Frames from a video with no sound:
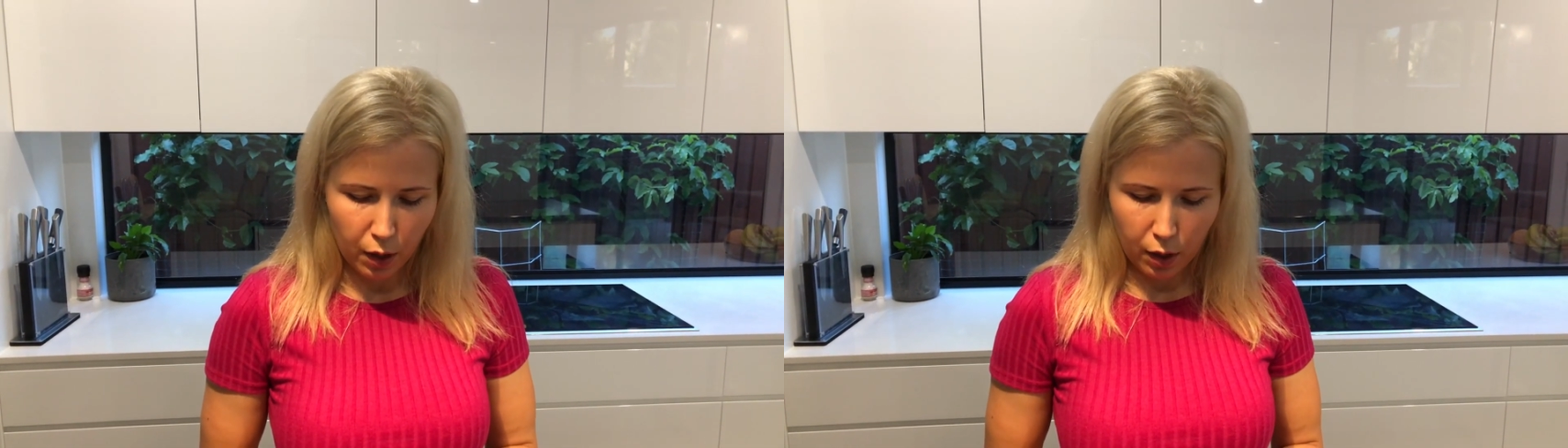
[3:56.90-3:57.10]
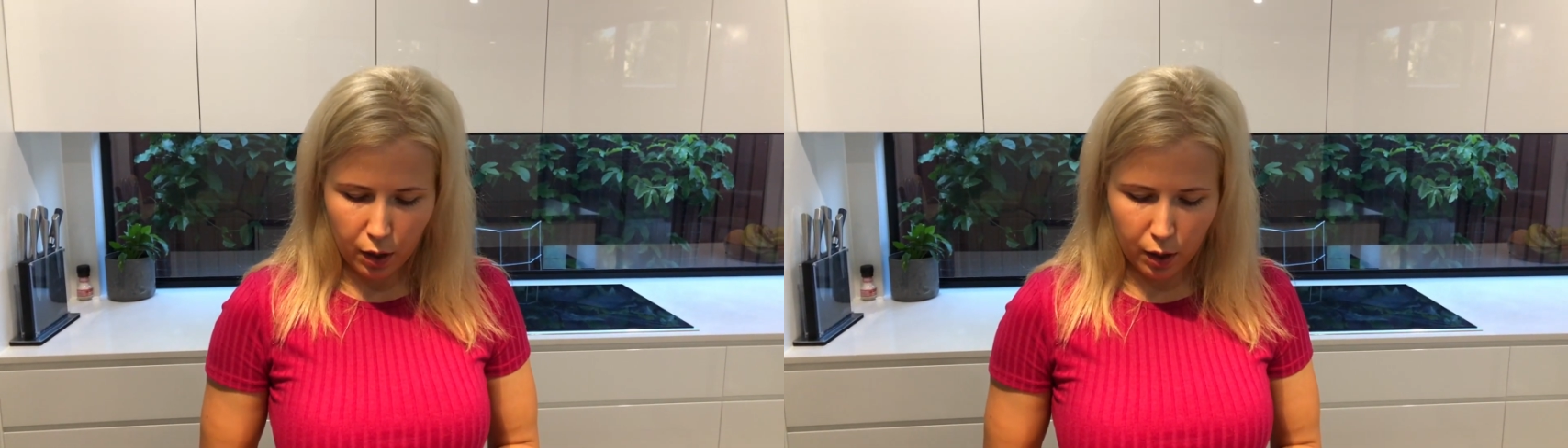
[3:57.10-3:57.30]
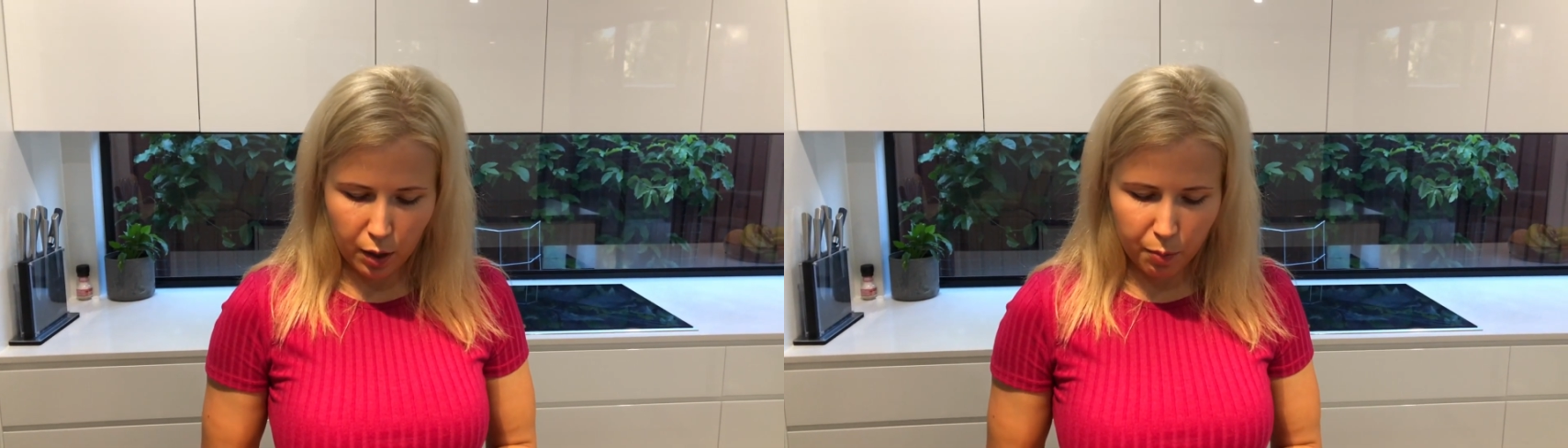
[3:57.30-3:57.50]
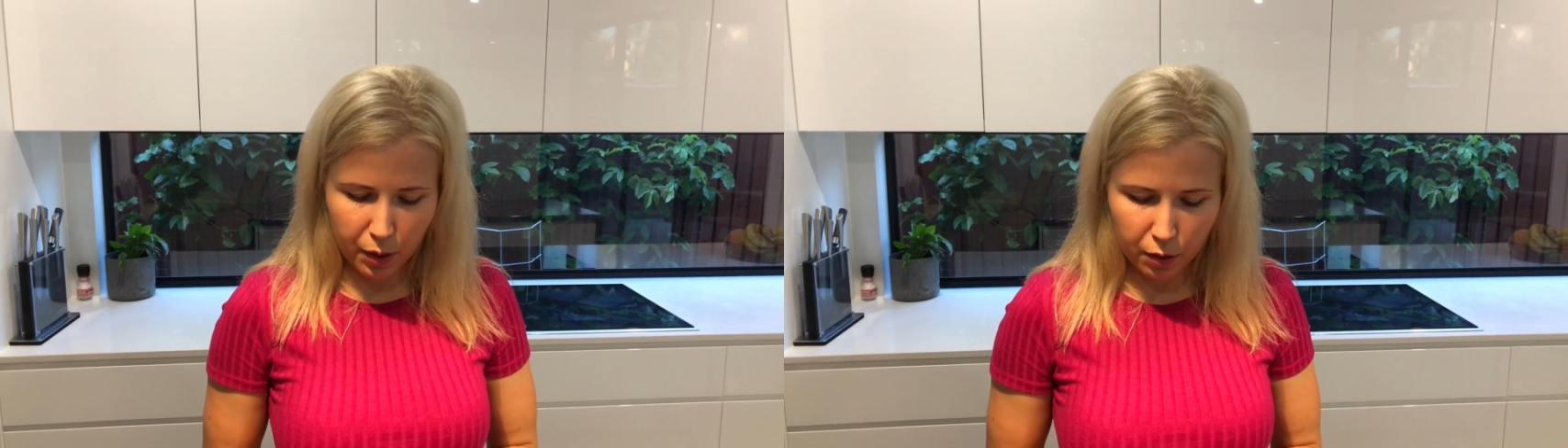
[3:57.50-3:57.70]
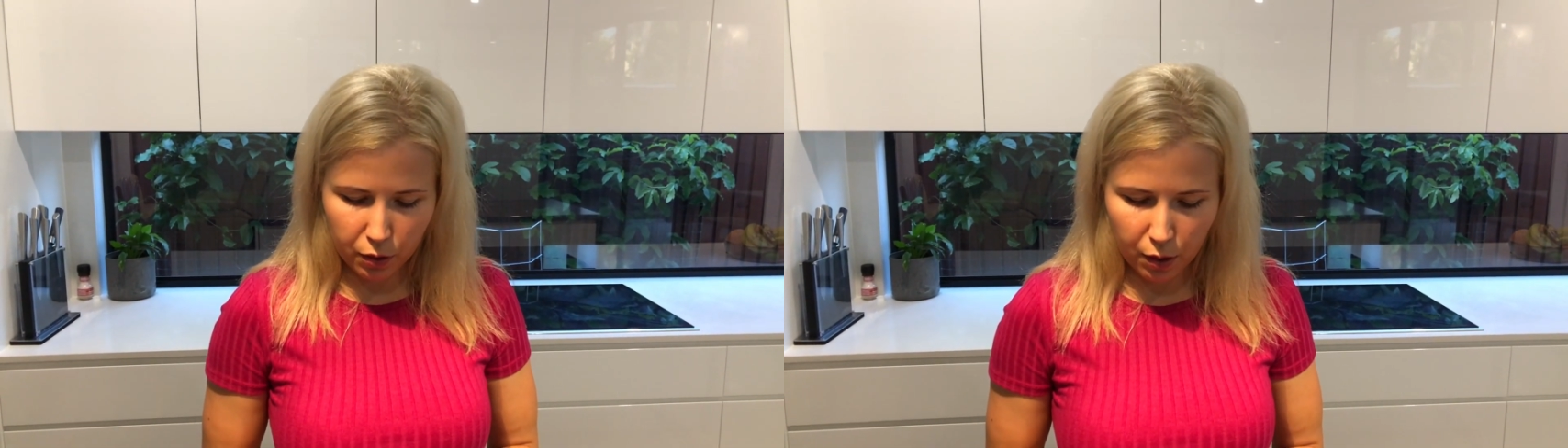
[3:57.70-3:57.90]

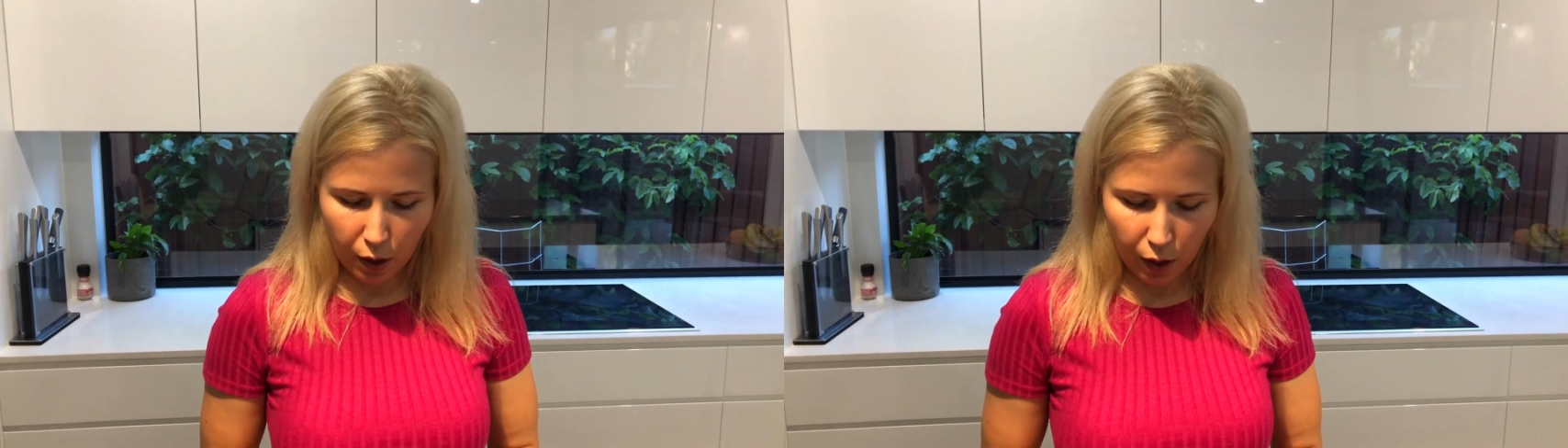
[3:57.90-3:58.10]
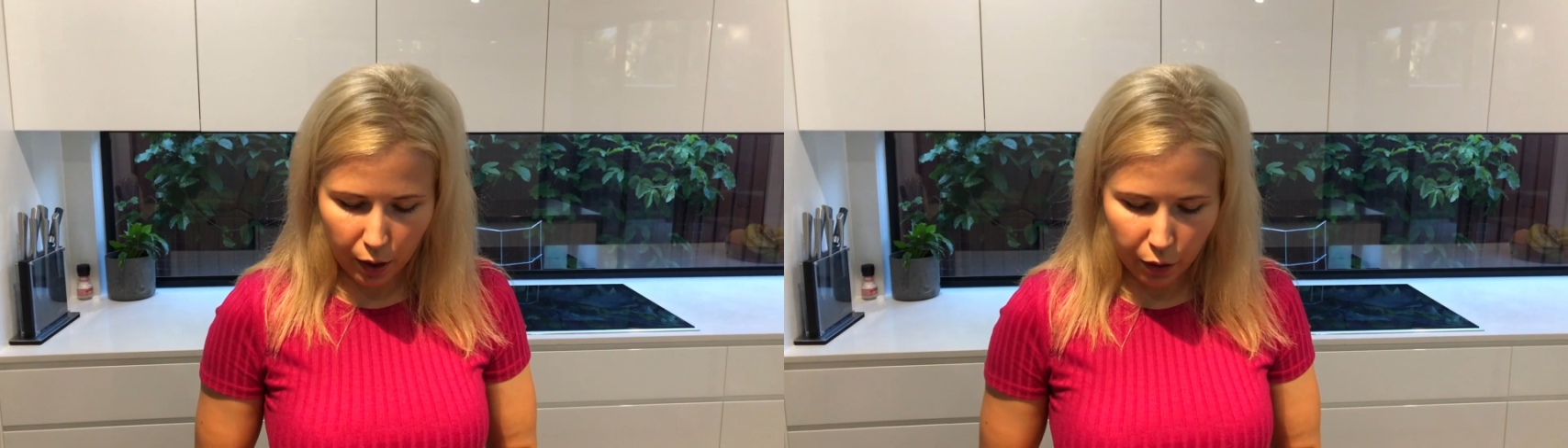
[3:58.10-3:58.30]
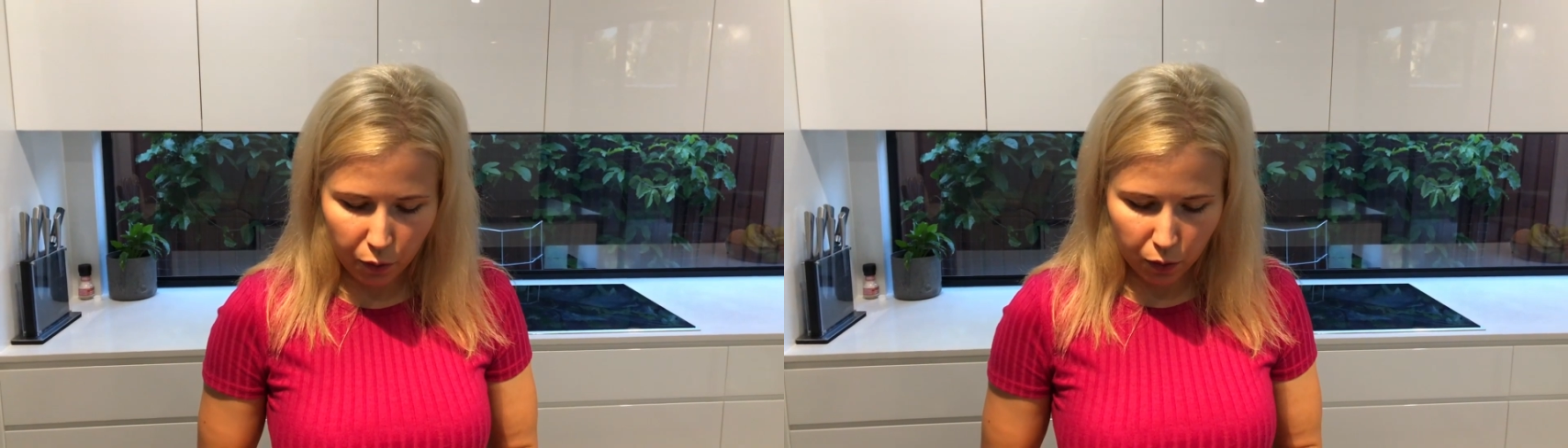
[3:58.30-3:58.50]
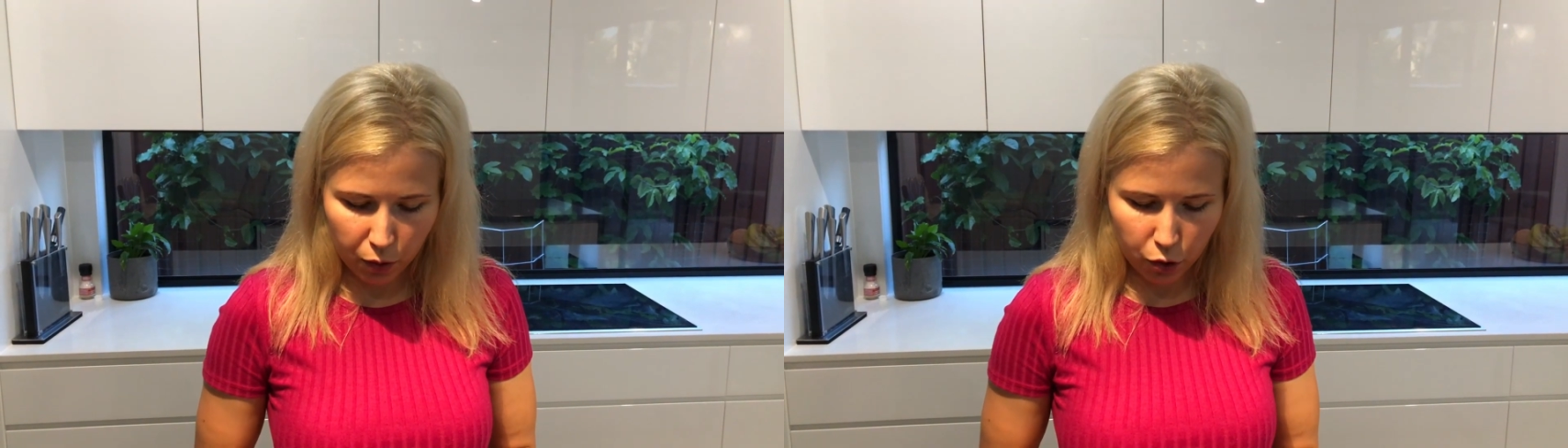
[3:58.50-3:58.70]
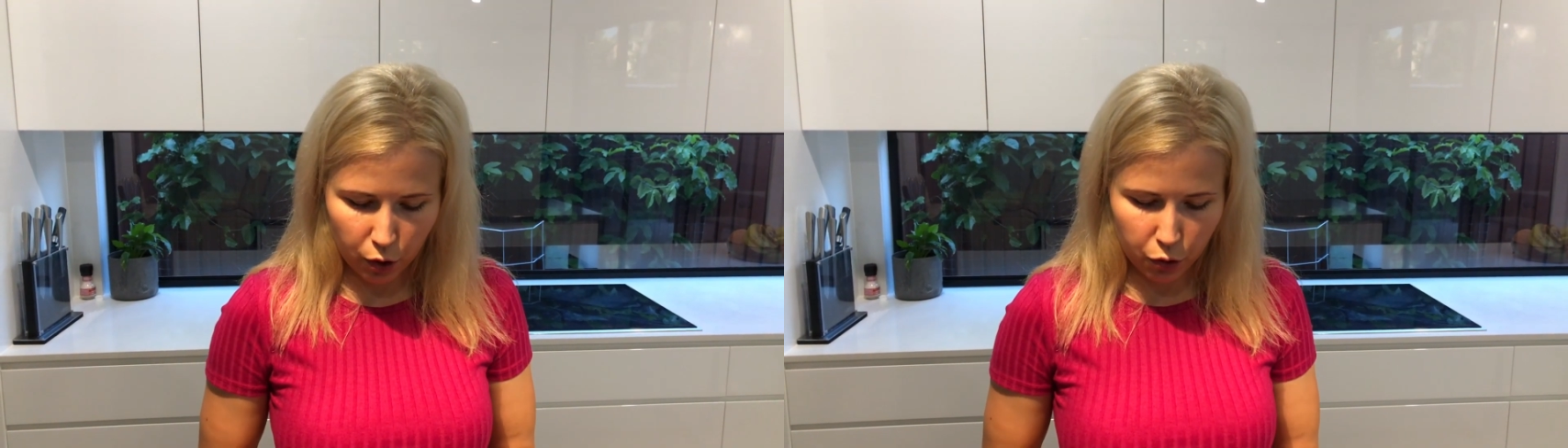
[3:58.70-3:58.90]
but I don't
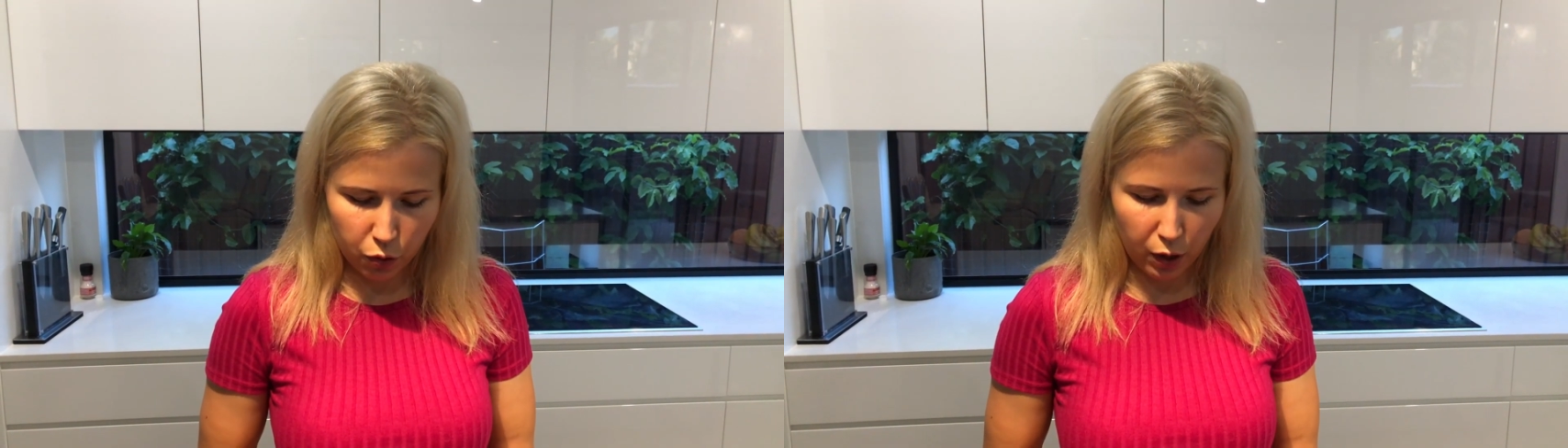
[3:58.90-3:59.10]
want just